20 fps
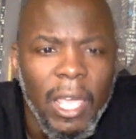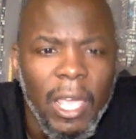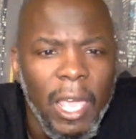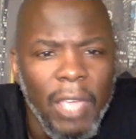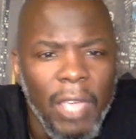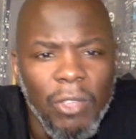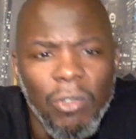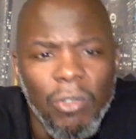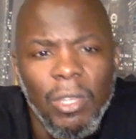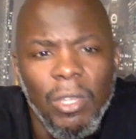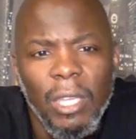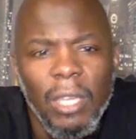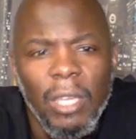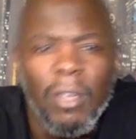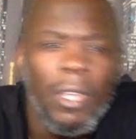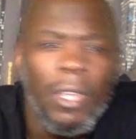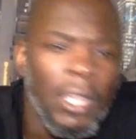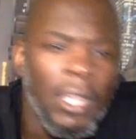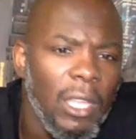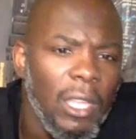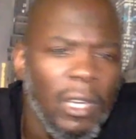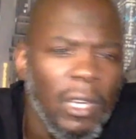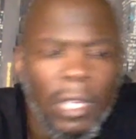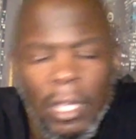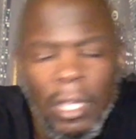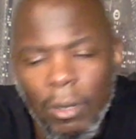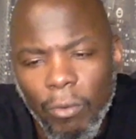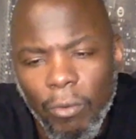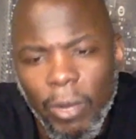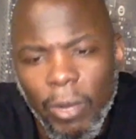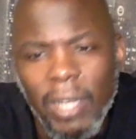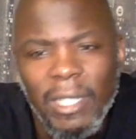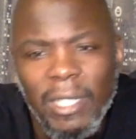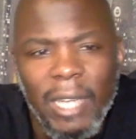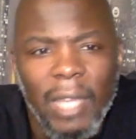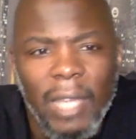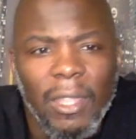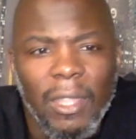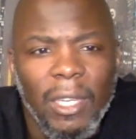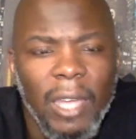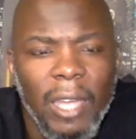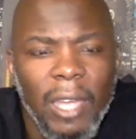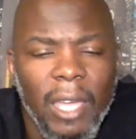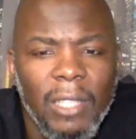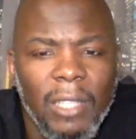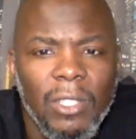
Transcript: And it'll get erased after that.